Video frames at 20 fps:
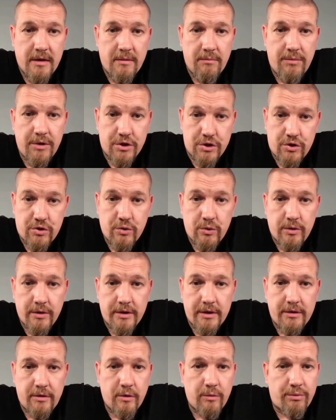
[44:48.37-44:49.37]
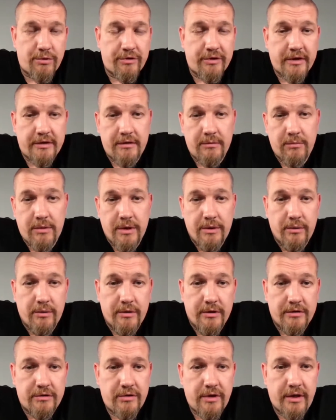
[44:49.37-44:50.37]
be sure that you're protected by all the
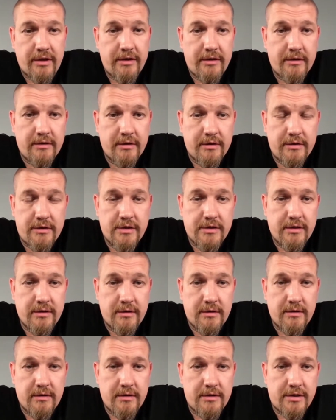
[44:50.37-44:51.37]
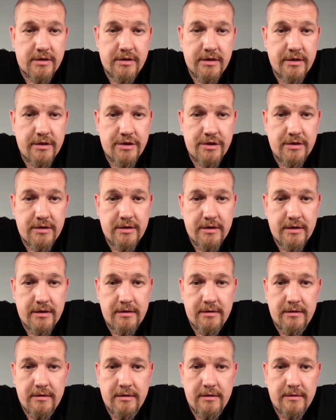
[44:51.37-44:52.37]
Australian legislation,
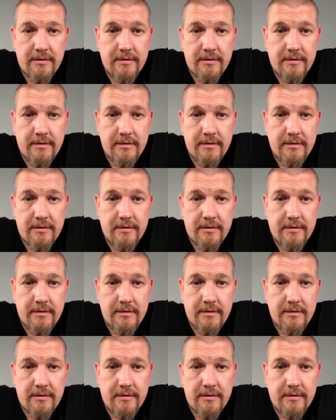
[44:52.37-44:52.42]
and